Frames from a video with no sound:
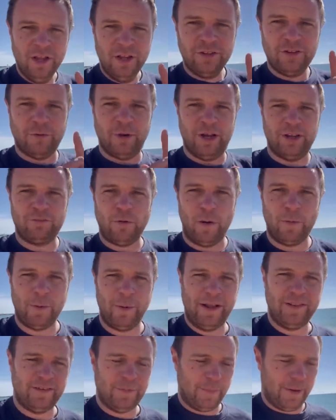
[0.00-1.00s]
So here's what we
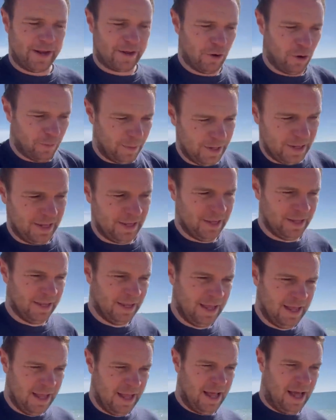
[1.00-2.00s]
went to pick up,
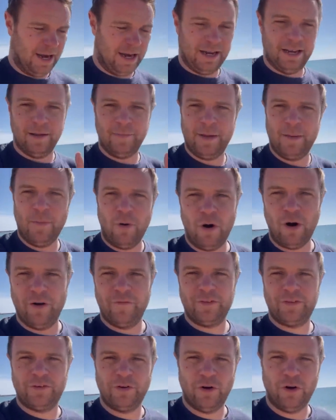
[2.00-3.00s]
and a little bit more
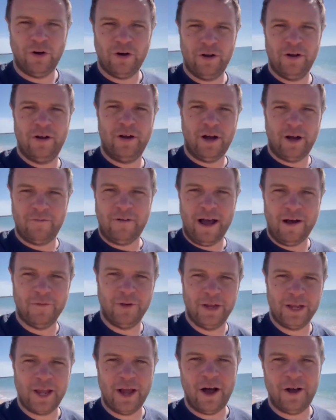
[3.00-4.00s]
of a tour around
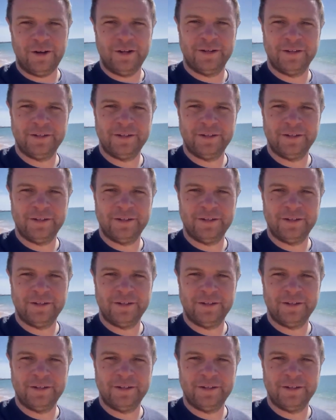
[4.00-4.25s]
their yard.